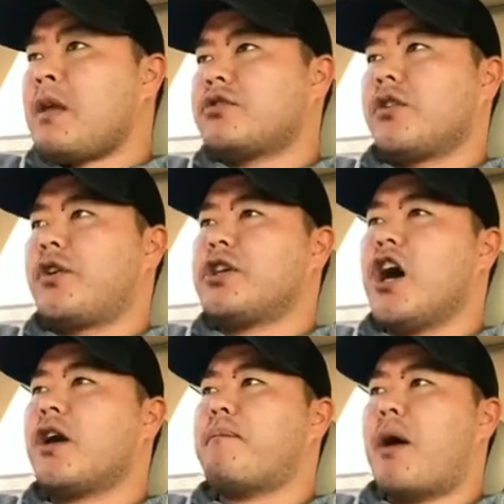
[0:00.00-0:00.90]
so if you're a
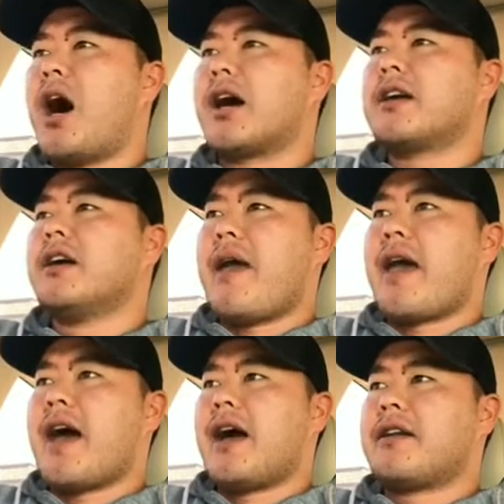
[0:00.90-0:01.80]
young buck
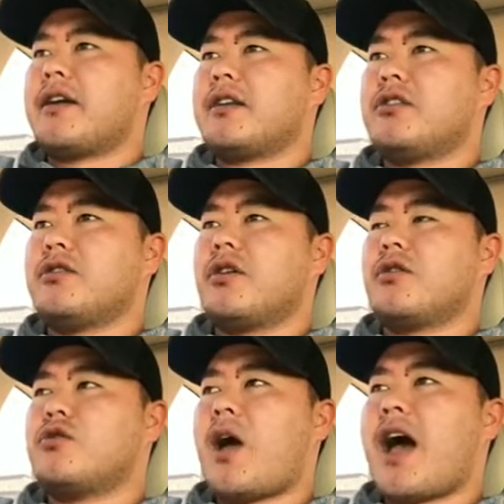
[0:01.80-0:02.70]
and uh, you, you, know
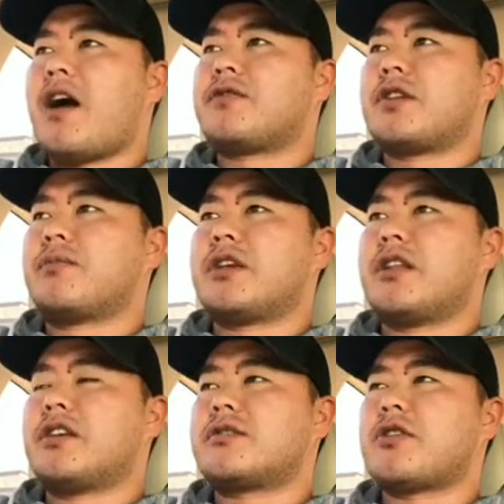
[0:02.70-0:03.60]
you have something
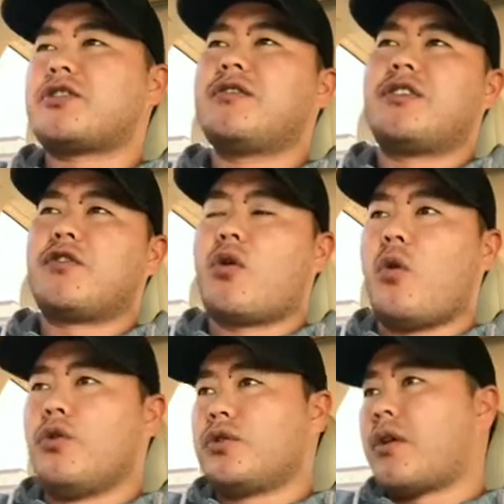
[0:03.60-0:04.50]
in there, especially even if you're
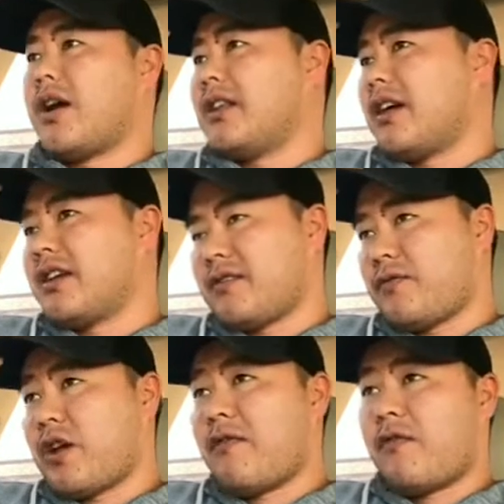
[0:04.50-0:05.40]
older, right? Like
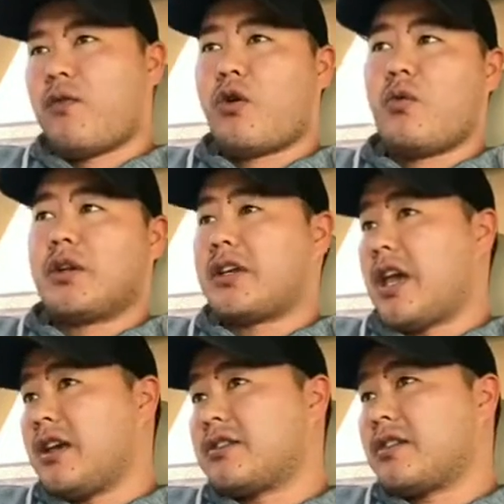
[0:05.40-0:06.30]
if you have a
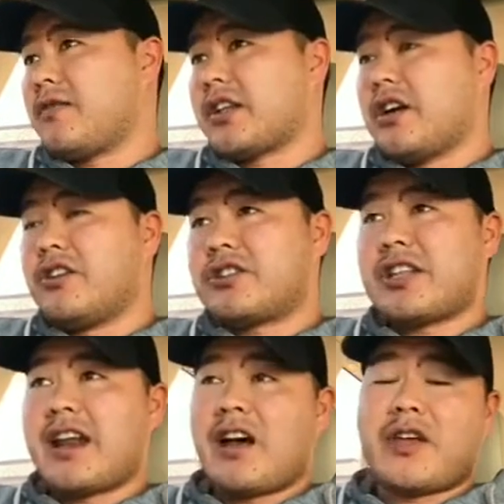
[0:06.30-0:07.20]
401k and stuff like that,
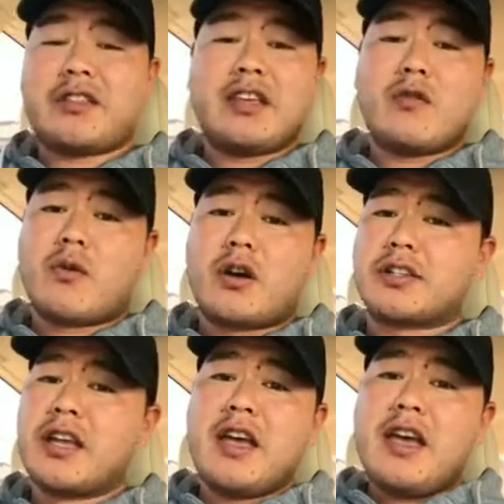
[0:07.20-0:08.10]
understand how that thing
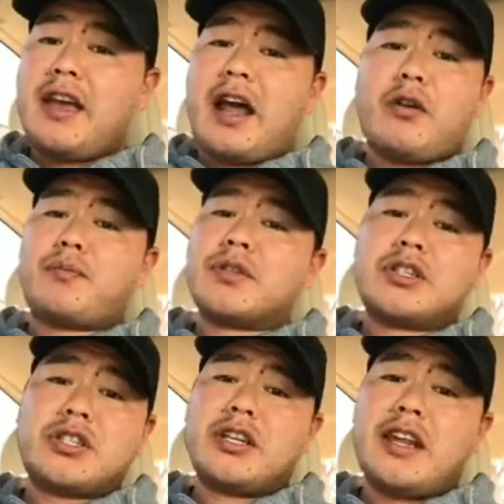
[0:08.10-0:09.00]
works, and I would
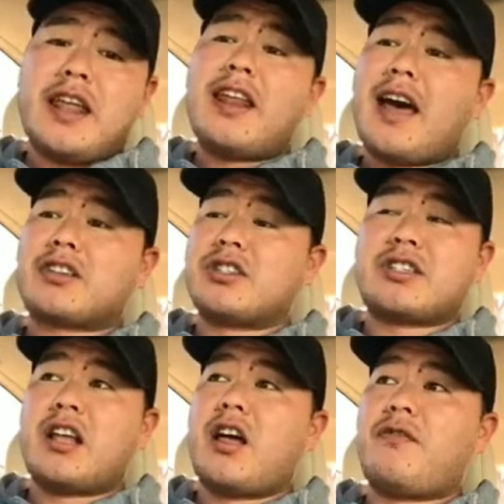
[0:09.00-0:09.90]
position it and actually
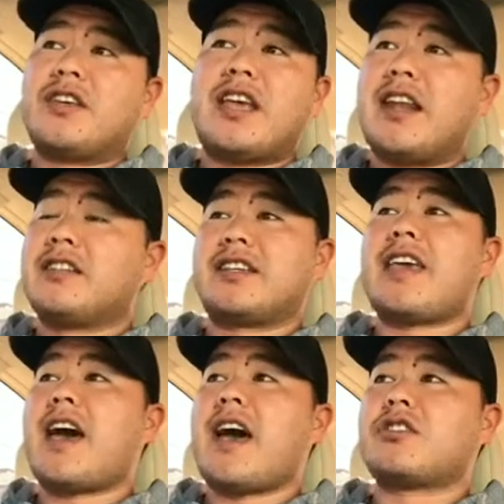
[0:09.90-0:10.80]
sell off and get into
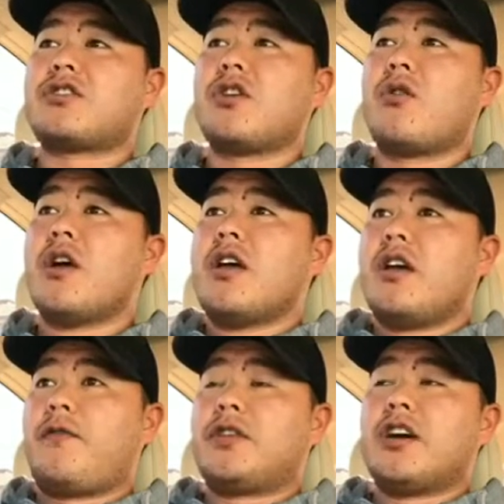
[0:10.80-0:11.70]
cash. So
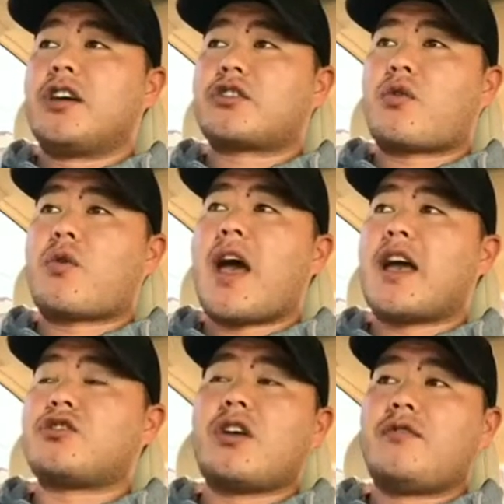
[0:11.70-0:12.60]
if it does
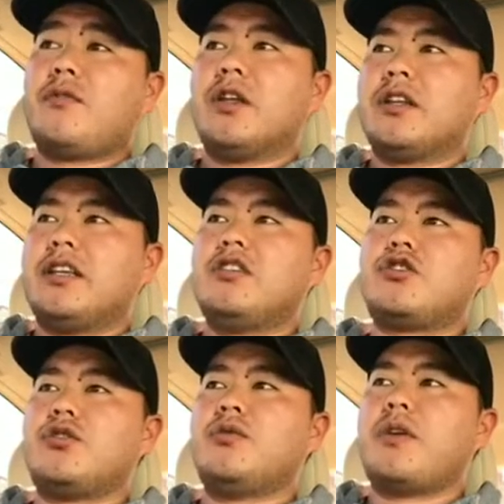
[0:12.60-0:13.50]
crash, you have the ability
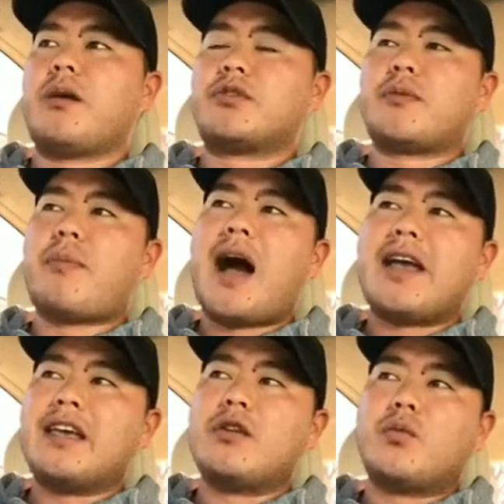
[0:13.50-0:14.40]
to be able to buy
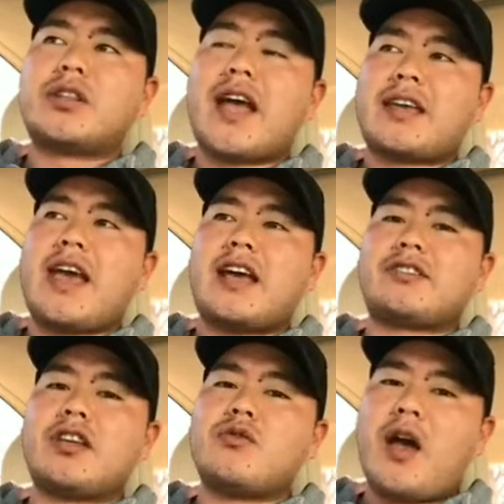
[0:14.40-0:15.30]
in with that cash
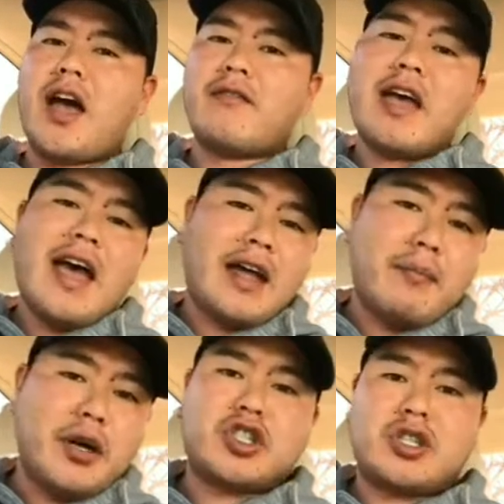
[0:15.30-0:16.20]
that you have at a
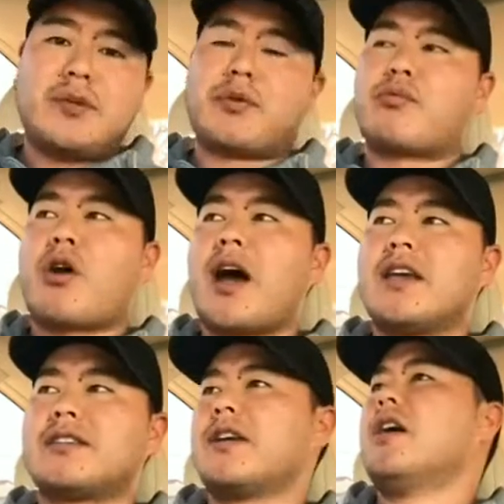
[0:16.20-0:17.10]
much cheaper
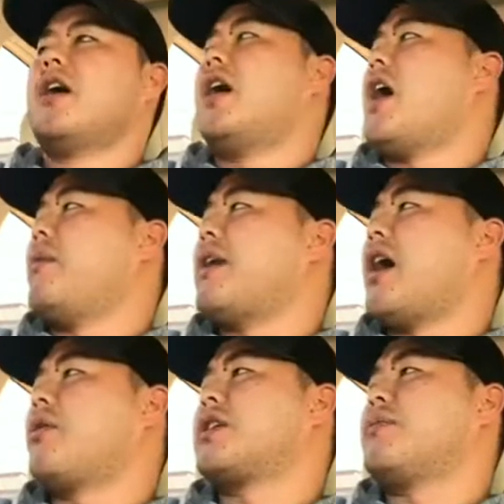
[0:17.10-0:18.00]
price. Um,
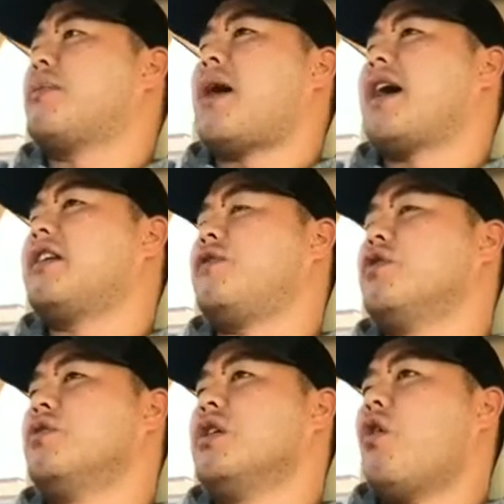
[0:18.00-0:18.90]
now keep in mind if
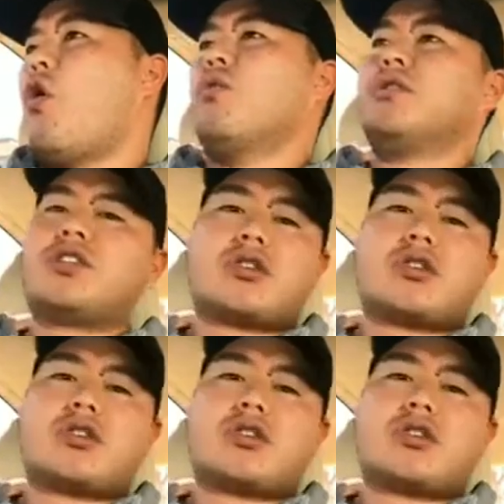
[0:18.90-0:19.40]
you only